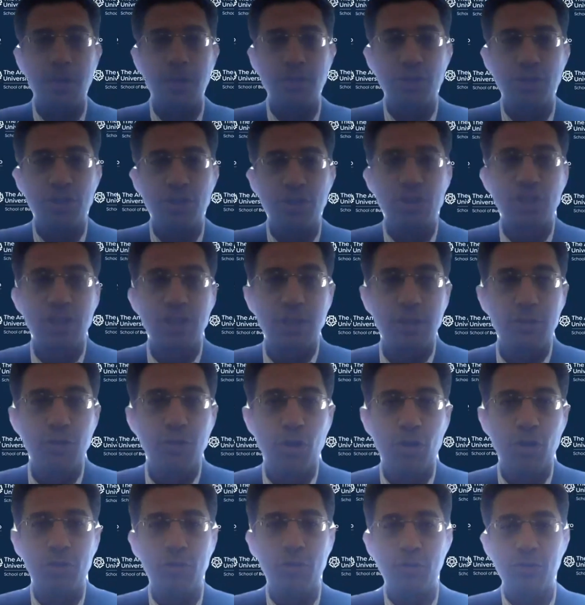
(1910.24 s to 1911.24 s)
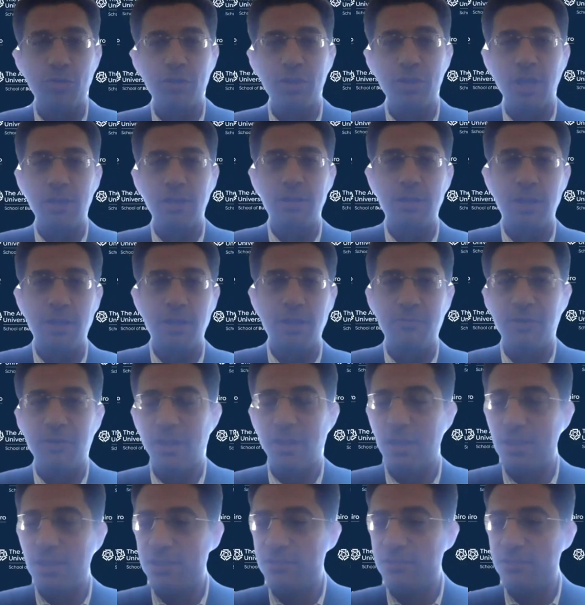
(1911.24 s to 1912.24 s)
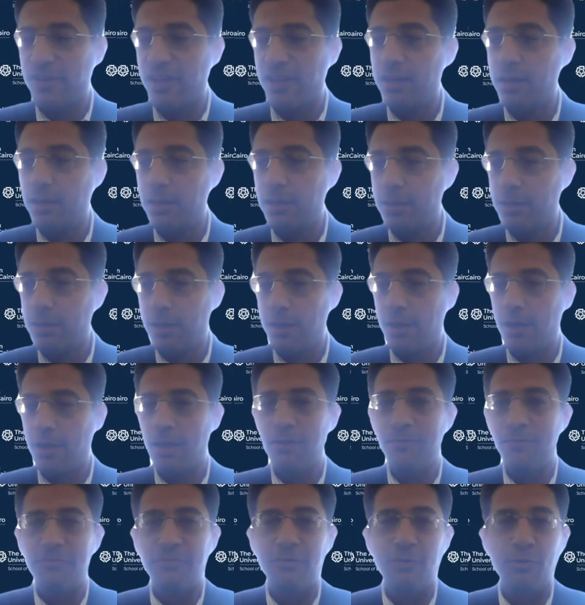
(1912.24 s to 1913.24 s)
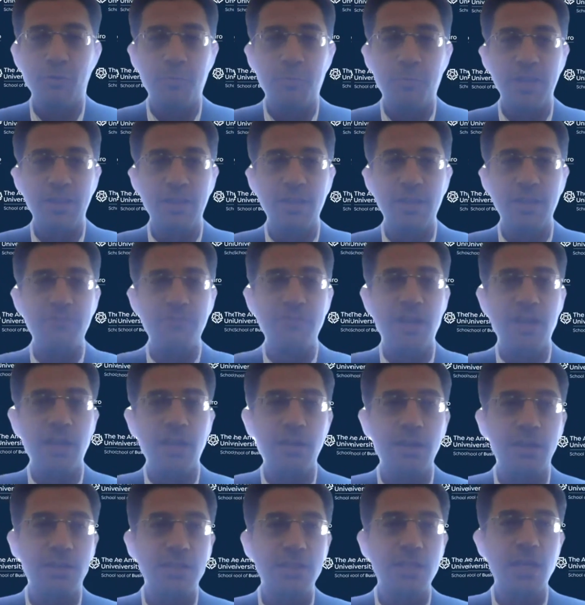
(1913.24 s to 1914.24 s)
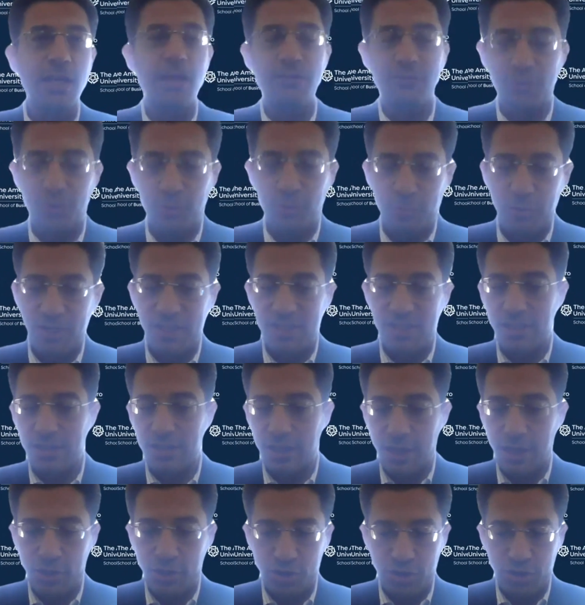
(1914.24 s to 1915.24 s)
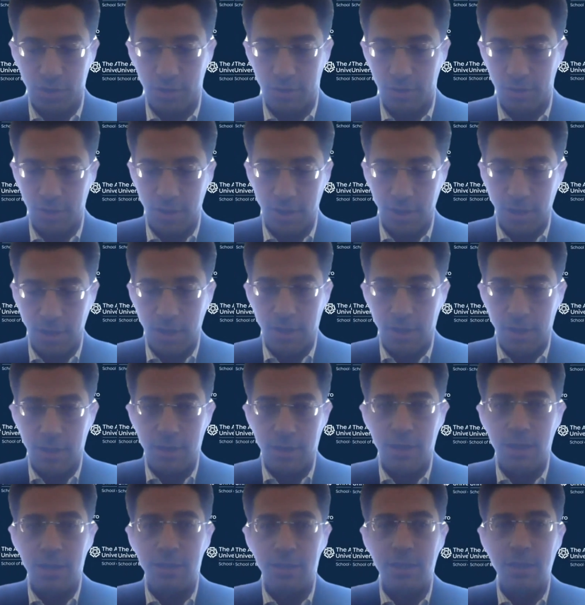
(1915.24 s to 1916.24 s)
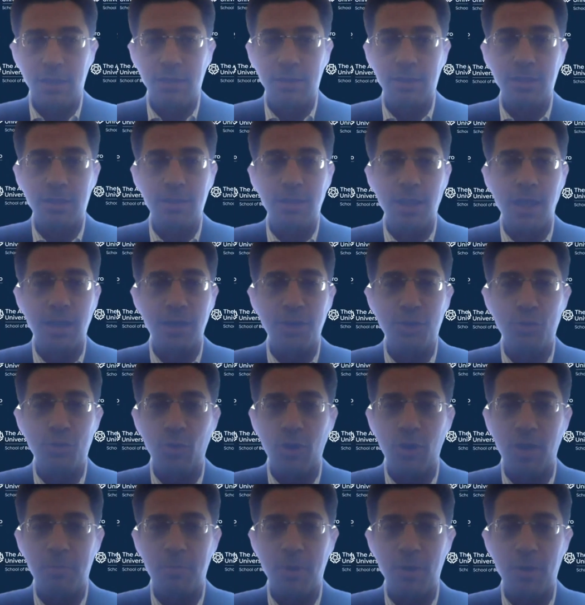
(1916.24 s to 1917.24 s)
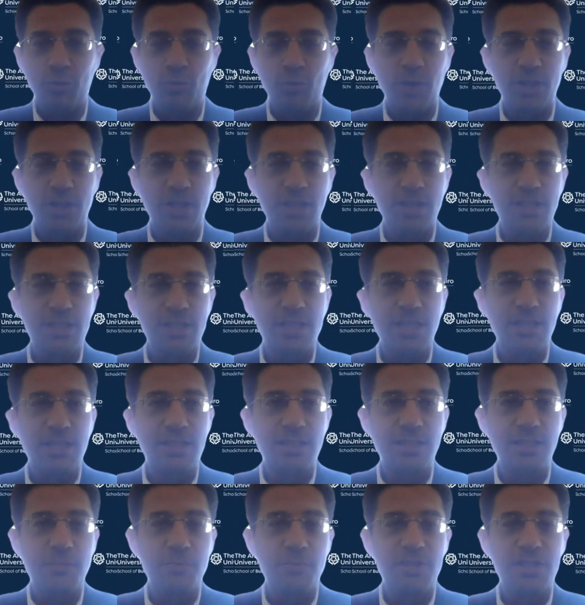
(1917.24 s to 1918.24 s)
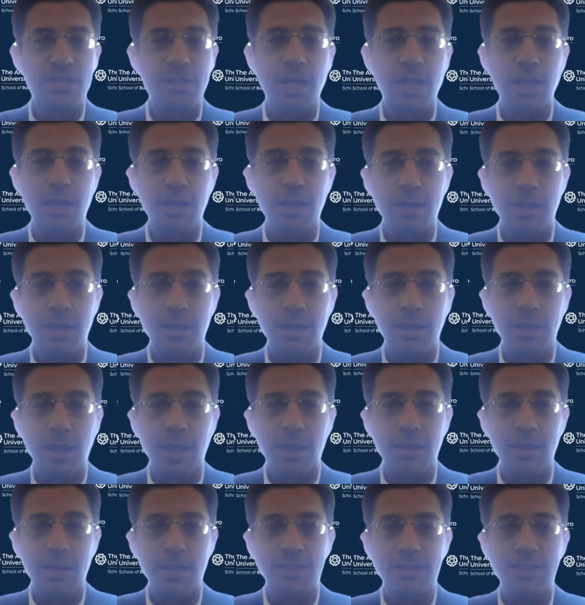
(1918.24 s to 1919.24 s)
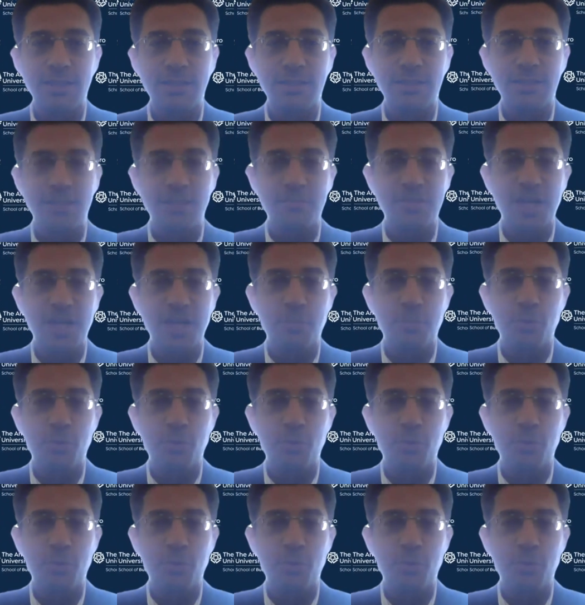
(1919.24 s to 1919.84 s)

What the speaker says: much, Dr. Dutta, for this very informative and insightful presentation. Little did I know about what is systems thinking and the systems